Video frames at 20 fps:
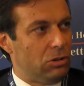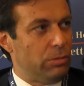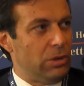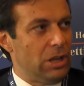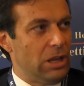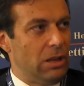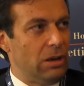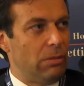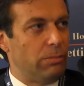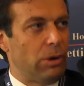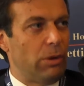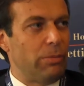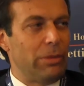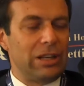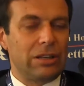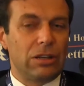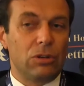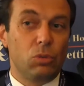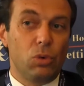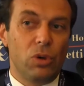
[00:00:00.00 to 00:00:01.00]
to be
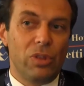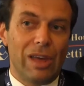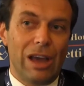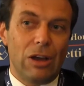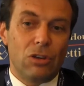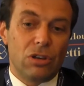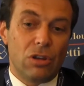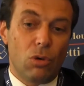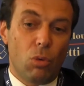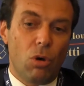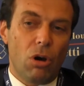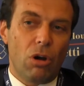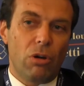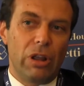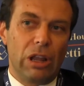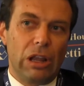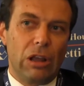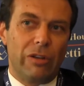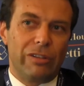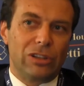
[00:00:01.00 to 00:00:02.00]
implemented without the
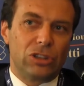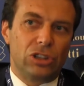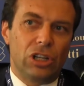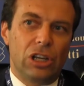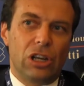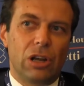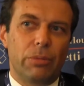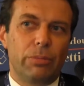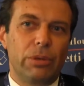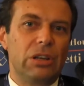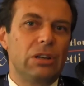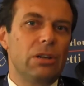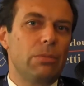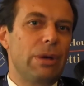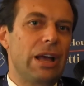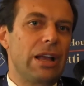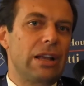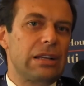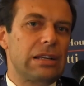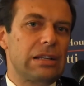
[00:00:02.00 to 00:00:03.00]
worrying of a shakeup in the
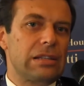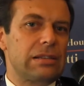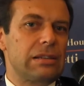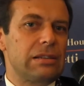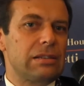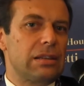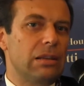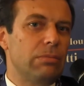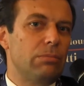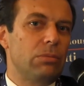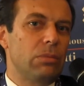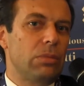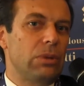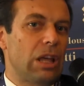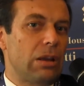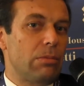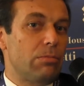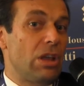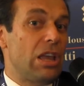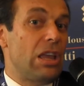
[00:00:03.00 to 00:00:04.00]
banking system
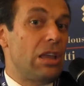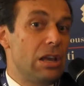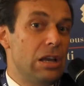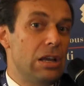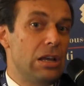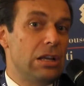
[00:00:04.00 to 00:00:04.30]
that may